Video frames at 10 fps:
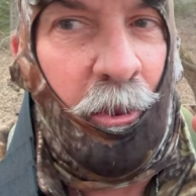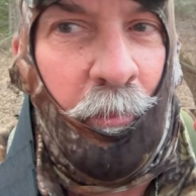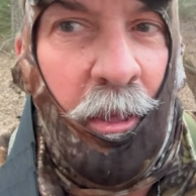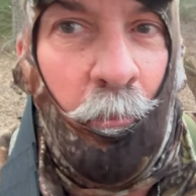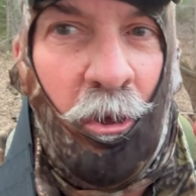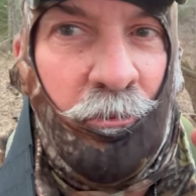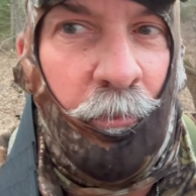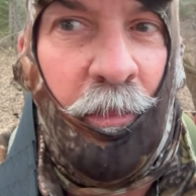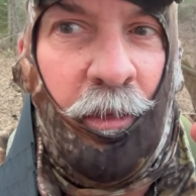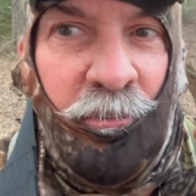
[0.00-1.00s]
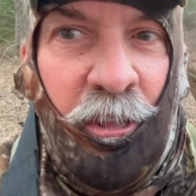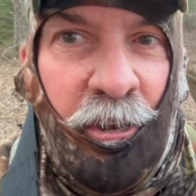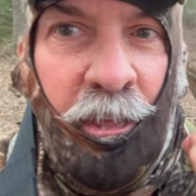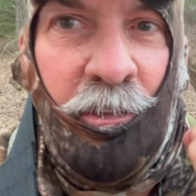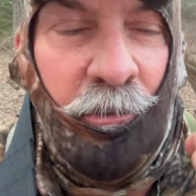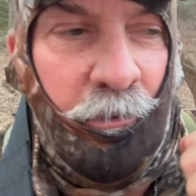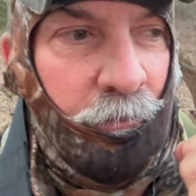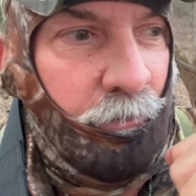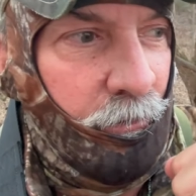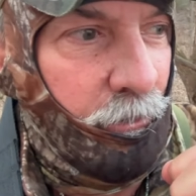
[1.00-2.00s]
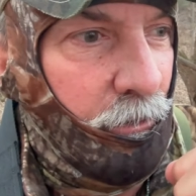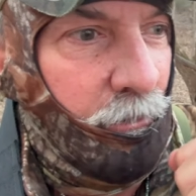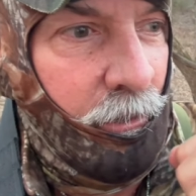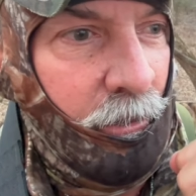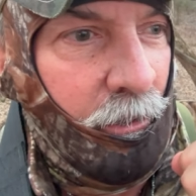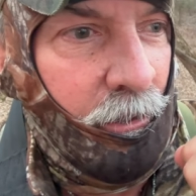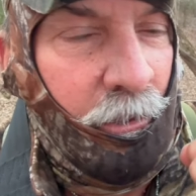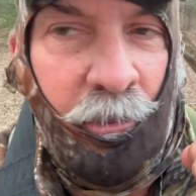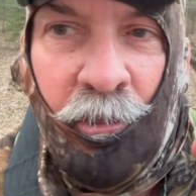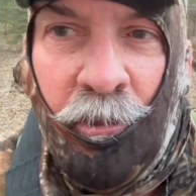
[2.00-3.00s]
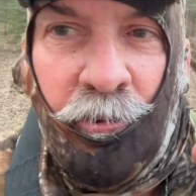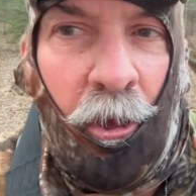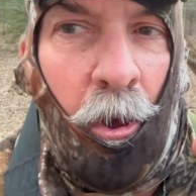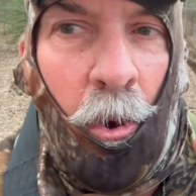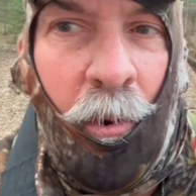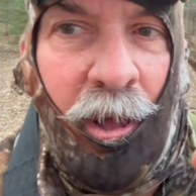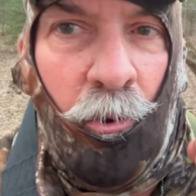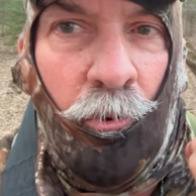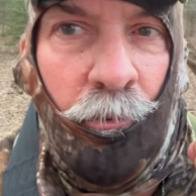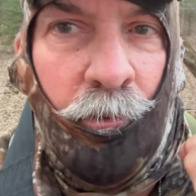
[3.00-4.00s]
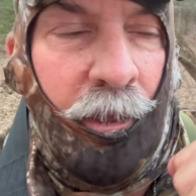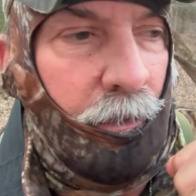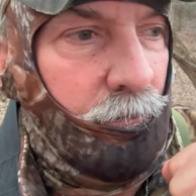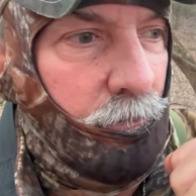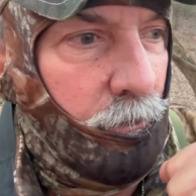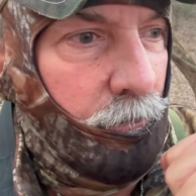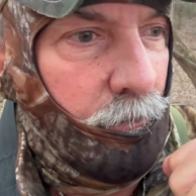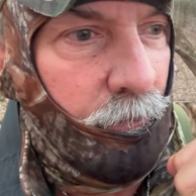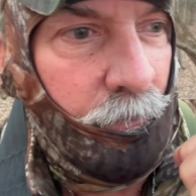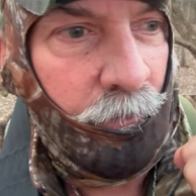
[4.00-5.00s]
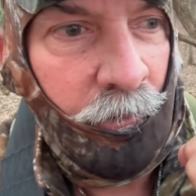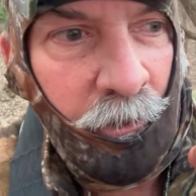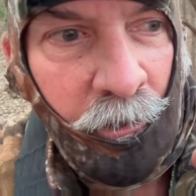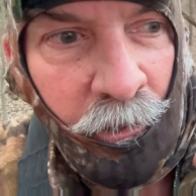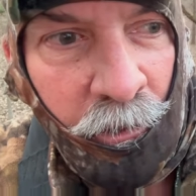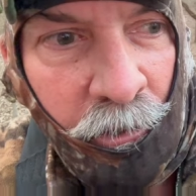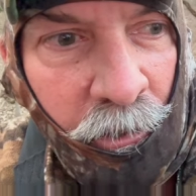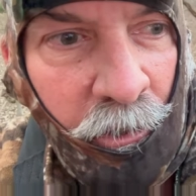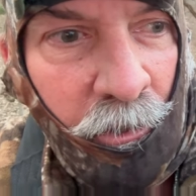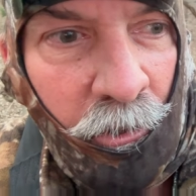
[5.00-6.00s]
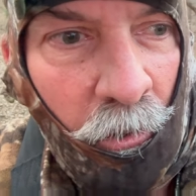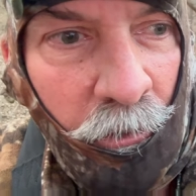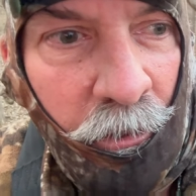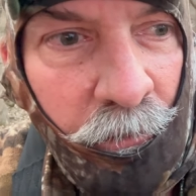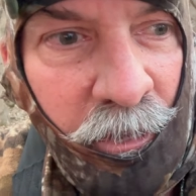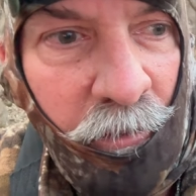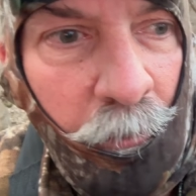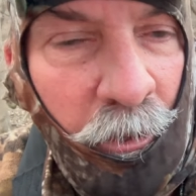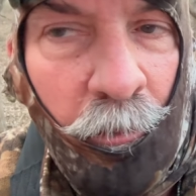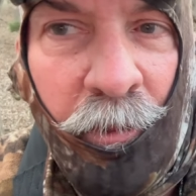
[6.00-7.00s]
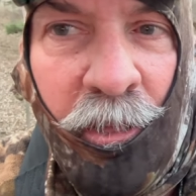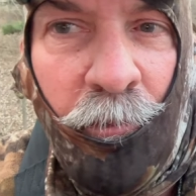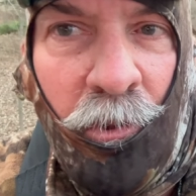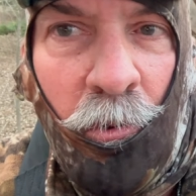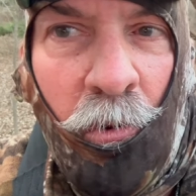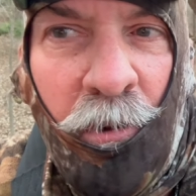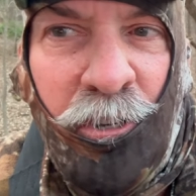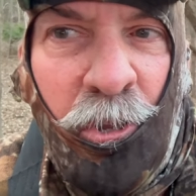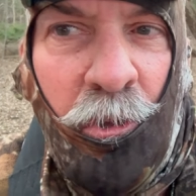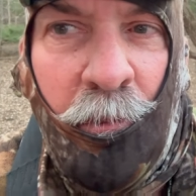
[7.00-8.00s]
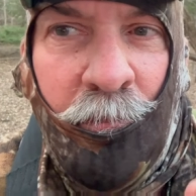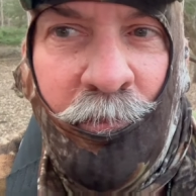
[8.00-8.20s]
not be a monster, but I think it's a dang good one. It's a tall white horn rack. So gonna live, give him a little bit. I'm gonna go over to him.